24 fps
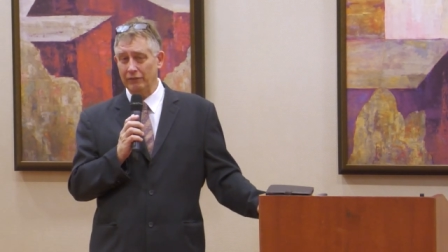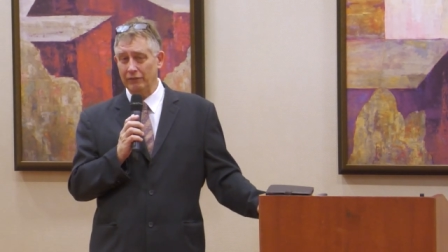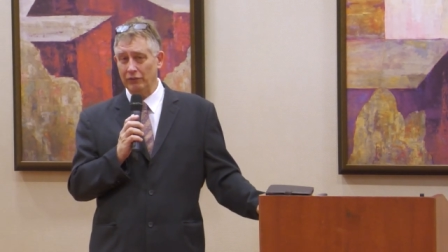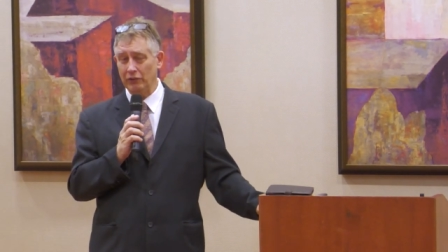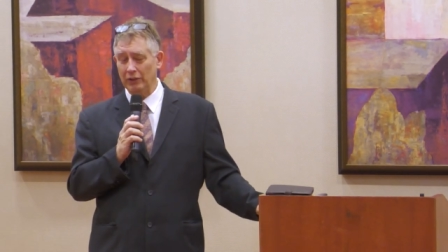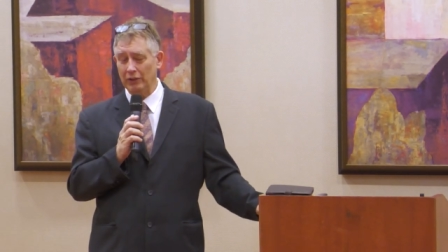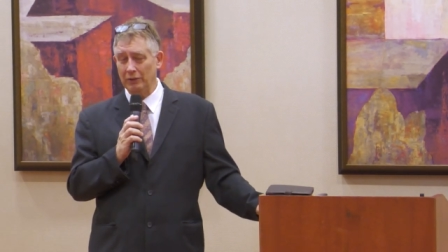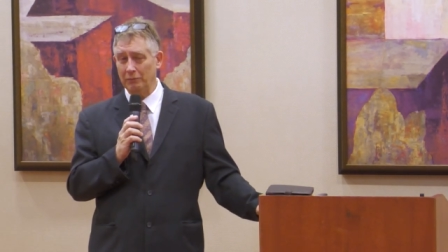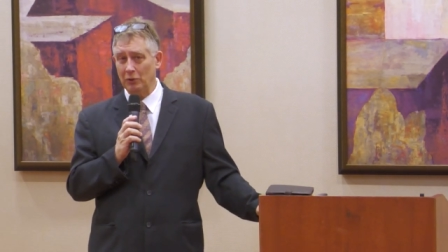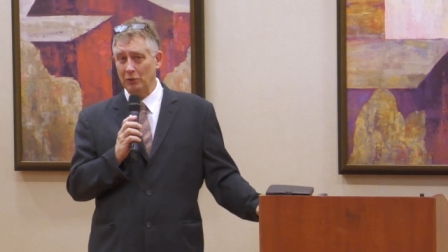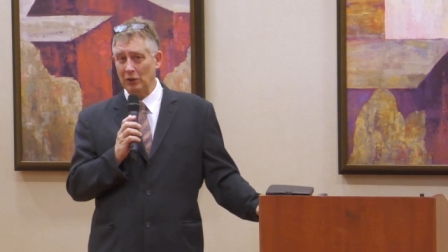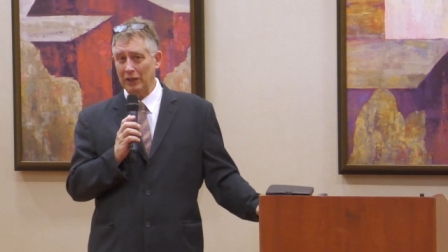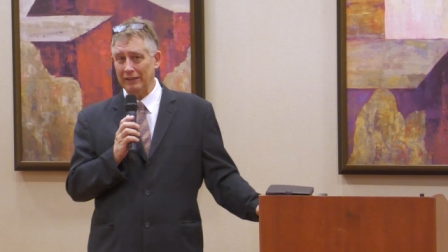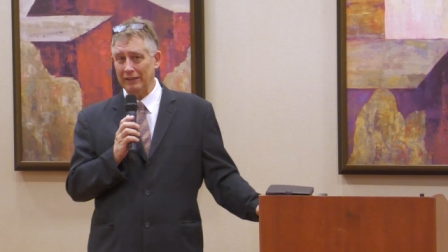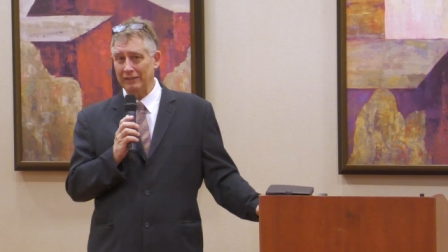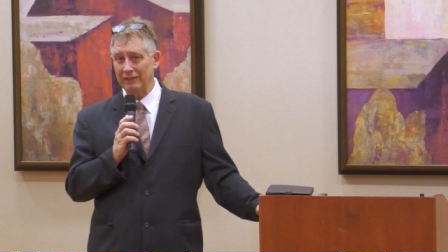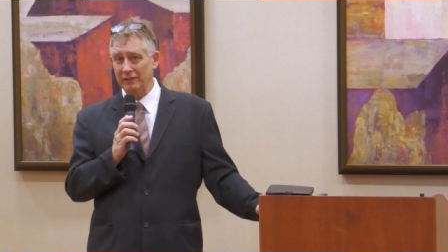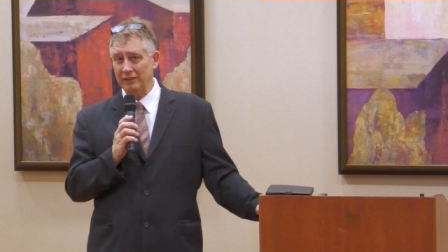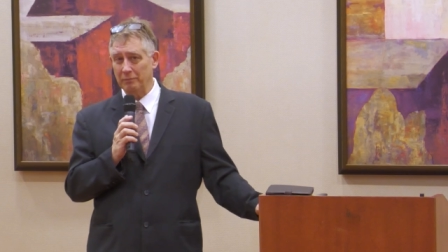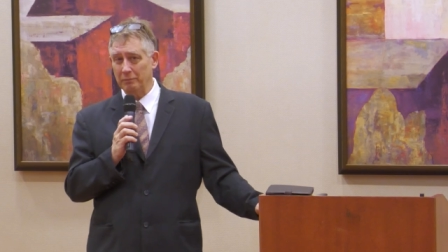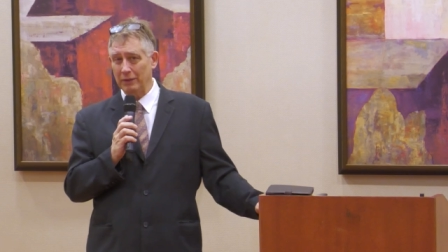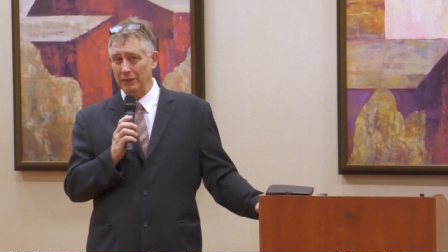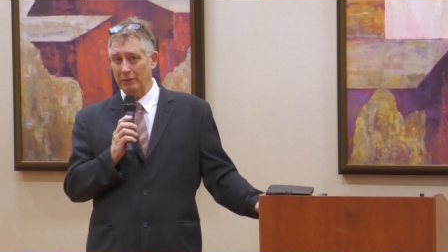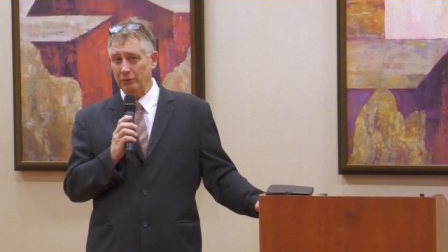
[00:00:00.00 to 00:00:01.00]
If your M R
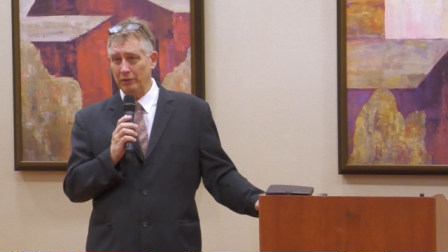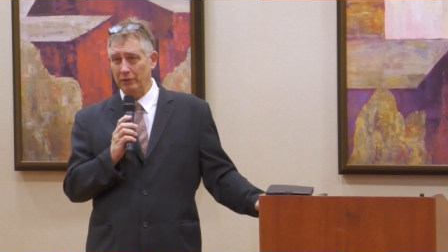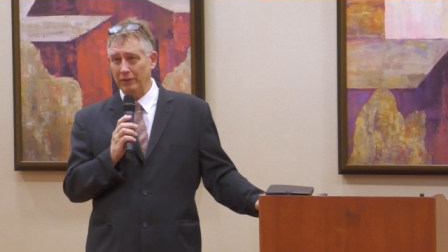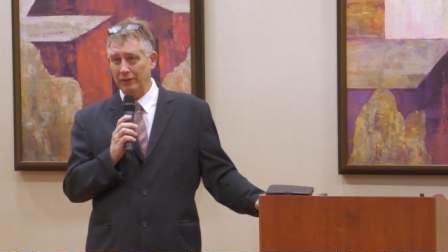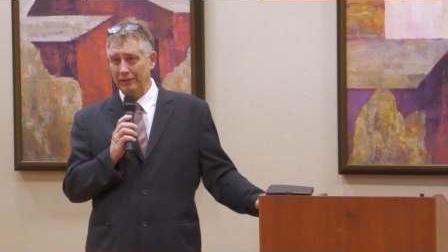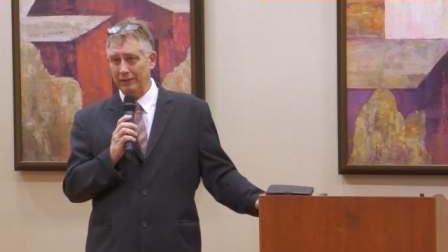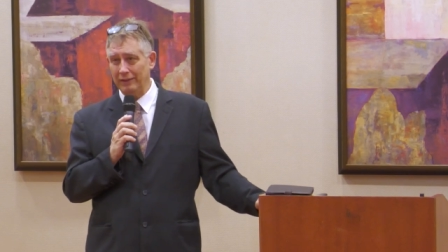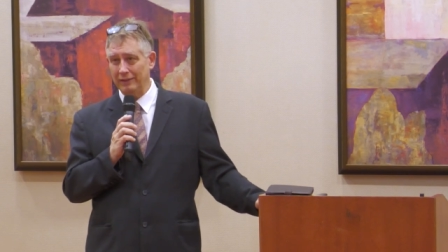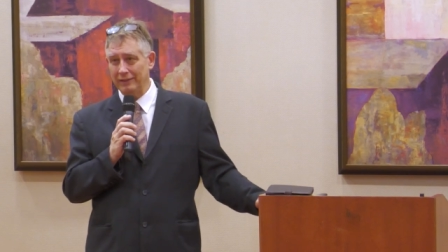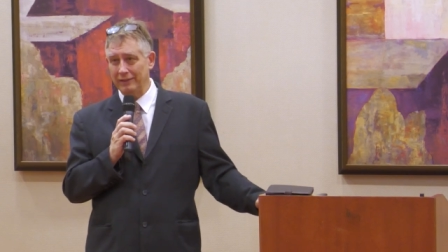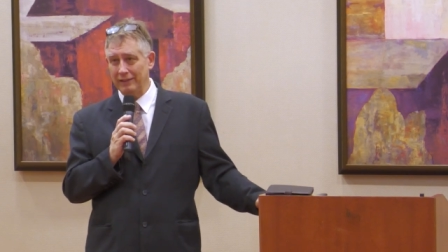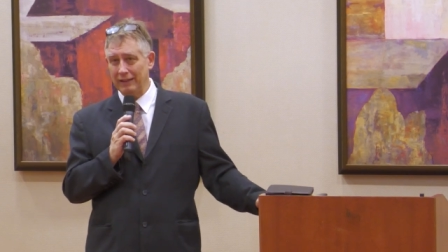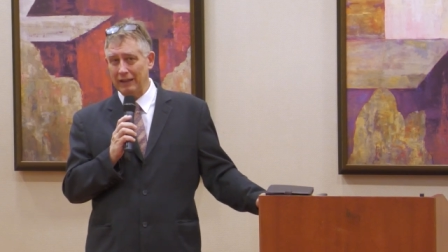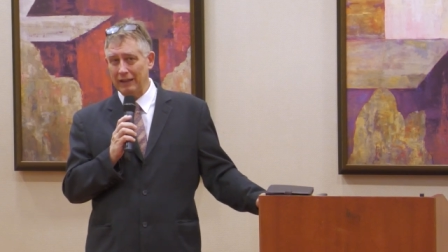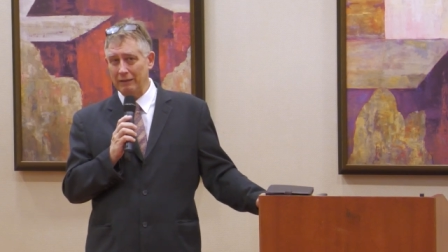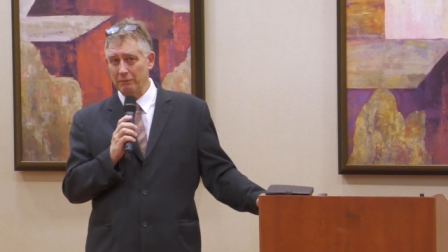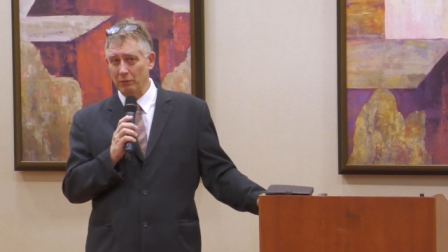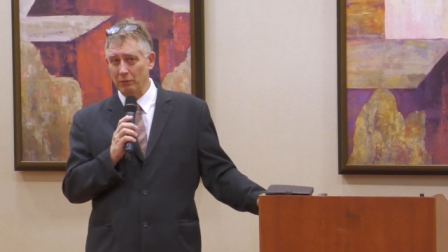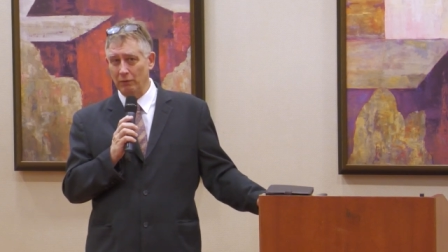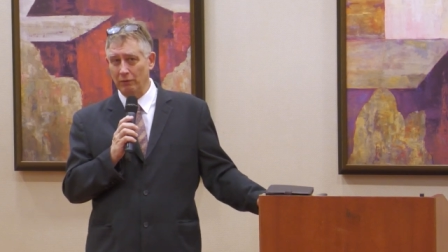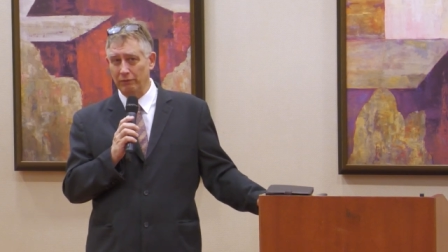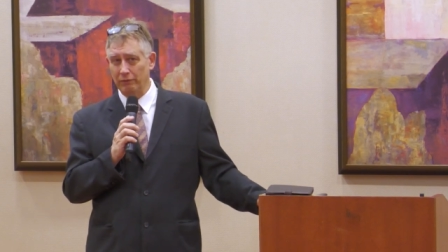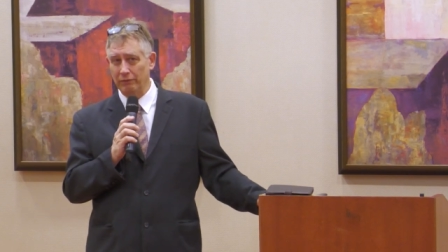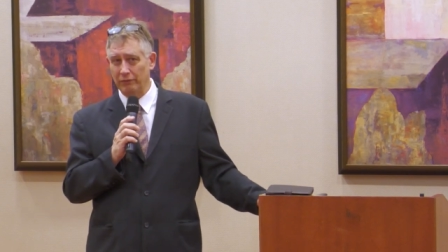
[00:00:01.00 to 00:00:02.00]
Is have been really
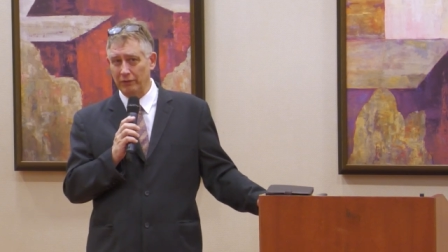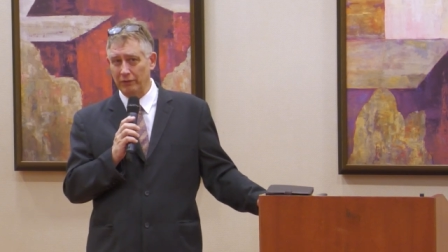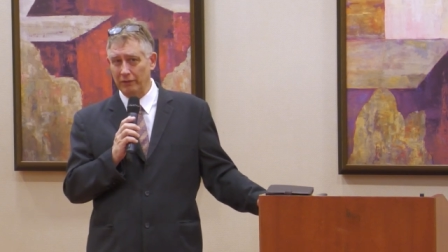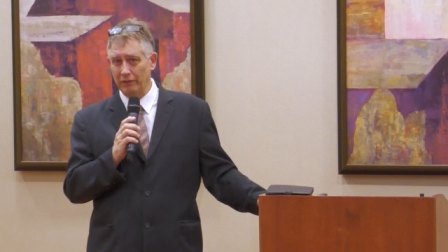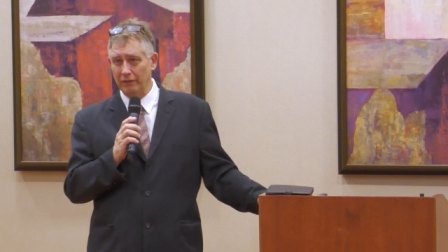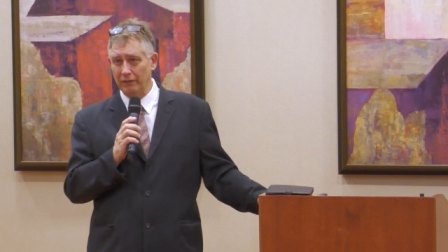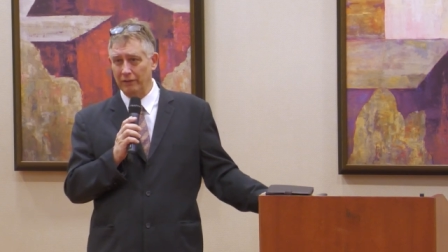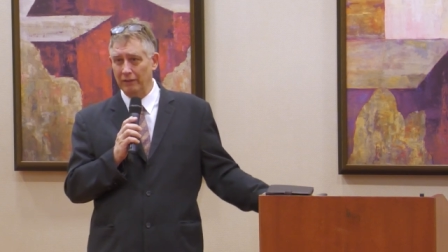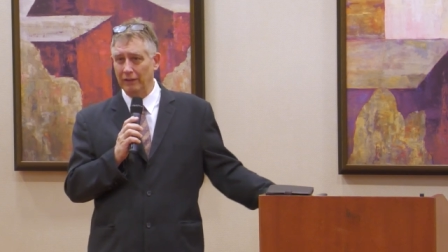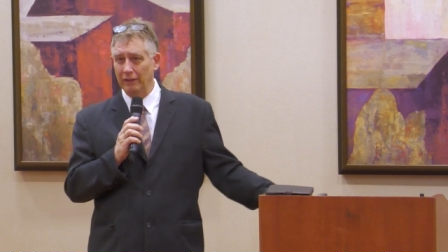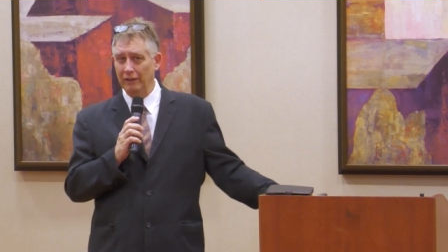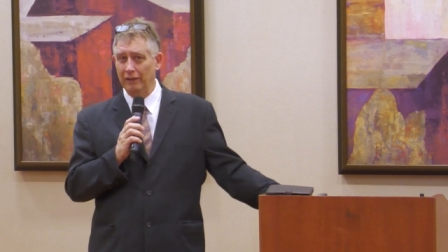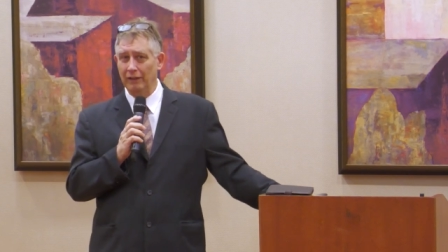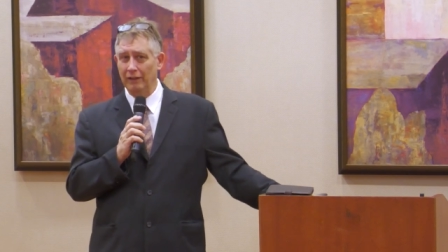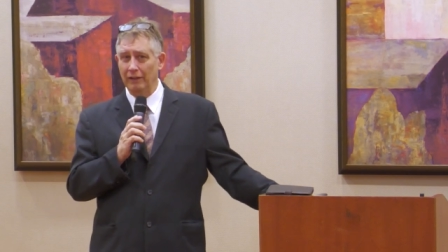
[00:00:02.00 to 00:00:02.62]
stable for,